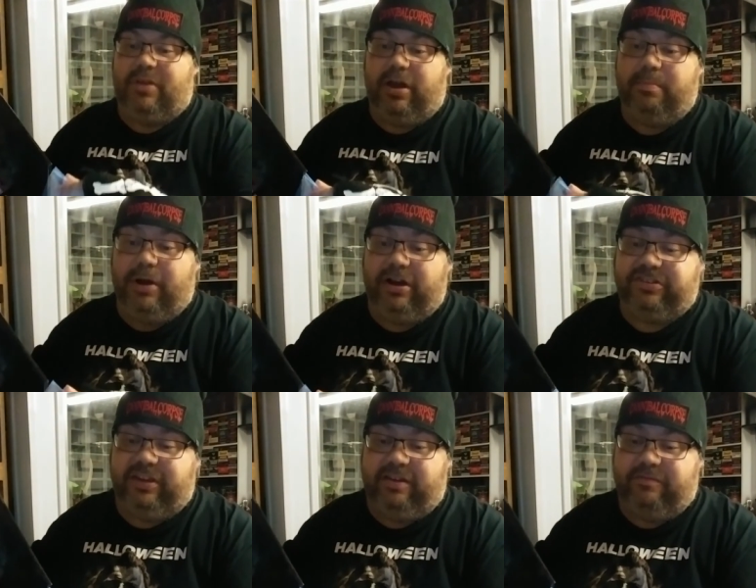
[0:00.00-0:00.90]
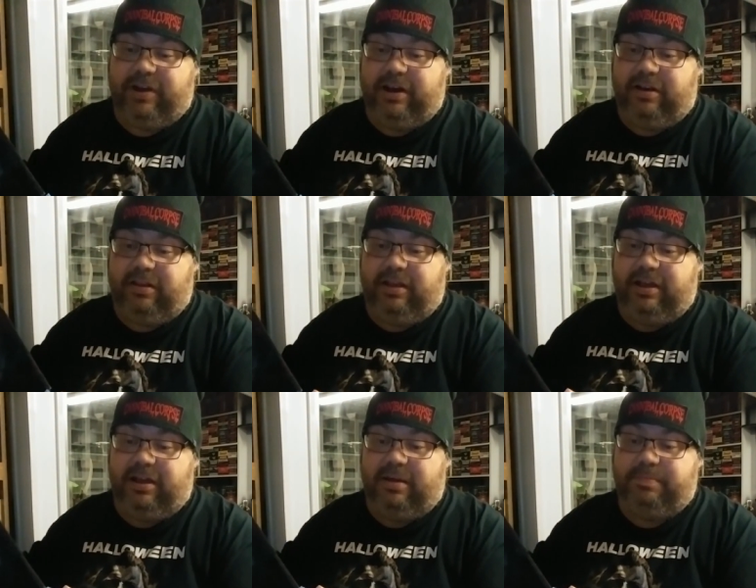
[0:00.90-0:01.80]
unboxing and vinyl
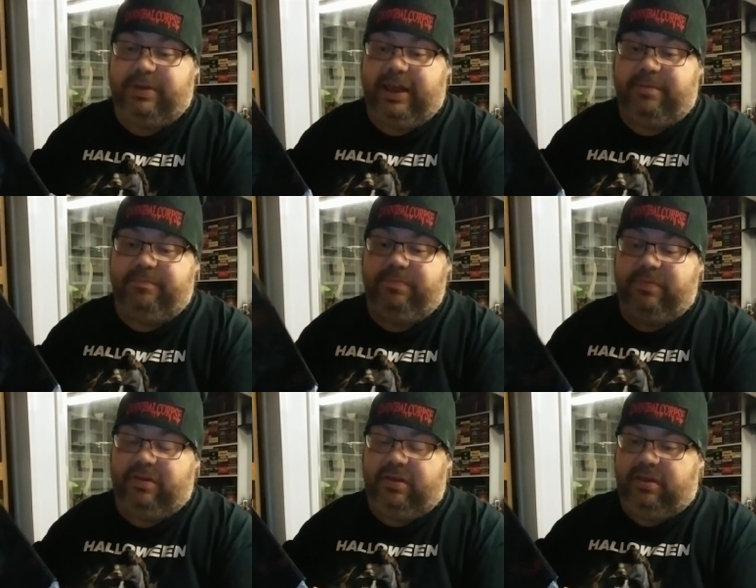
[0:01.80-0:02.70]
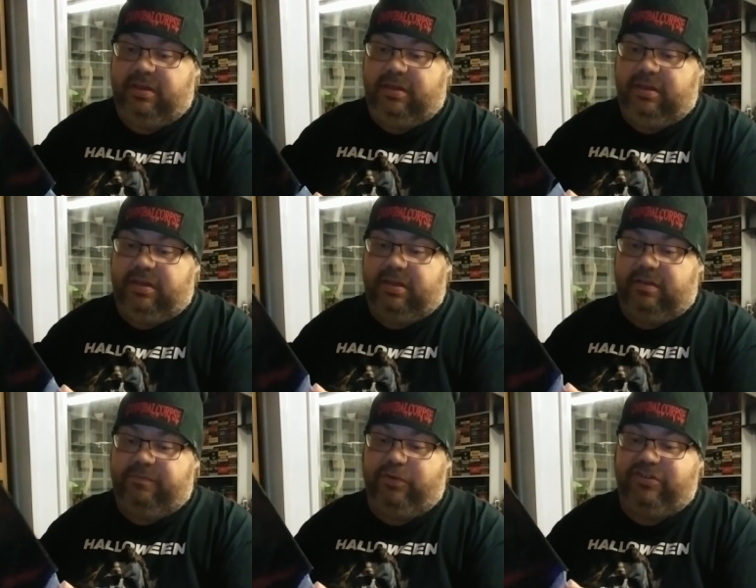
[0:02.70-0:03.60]
update.
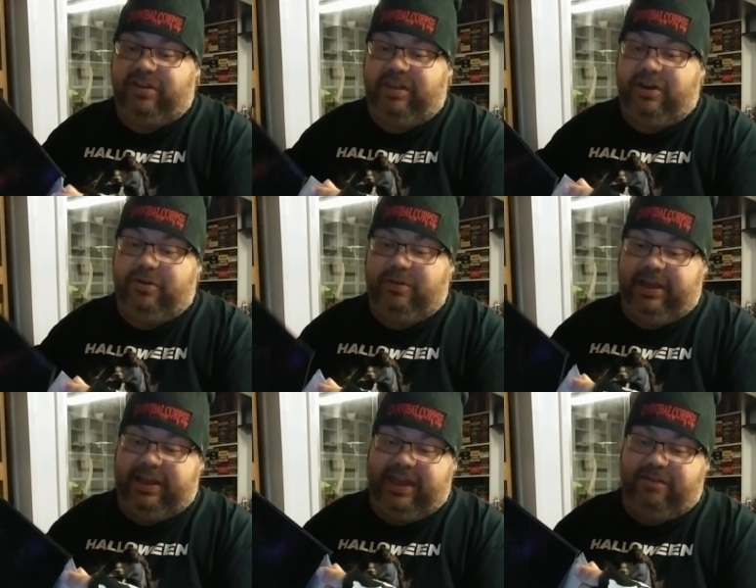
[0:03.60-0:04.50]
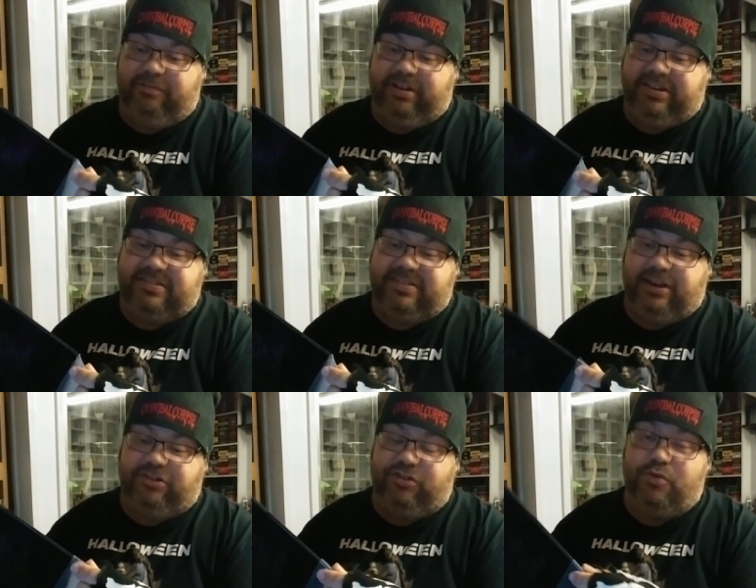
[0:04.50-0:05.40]
Unfortunately, you know, like I can't really
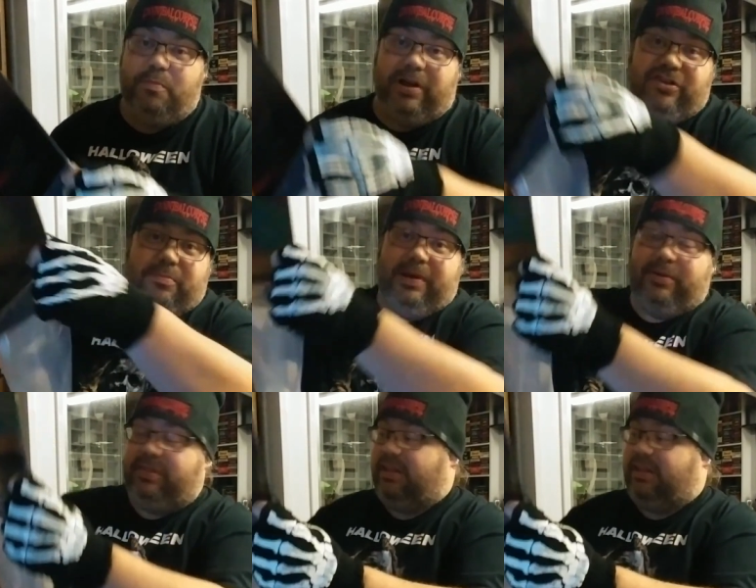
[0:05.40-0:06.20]
say too much about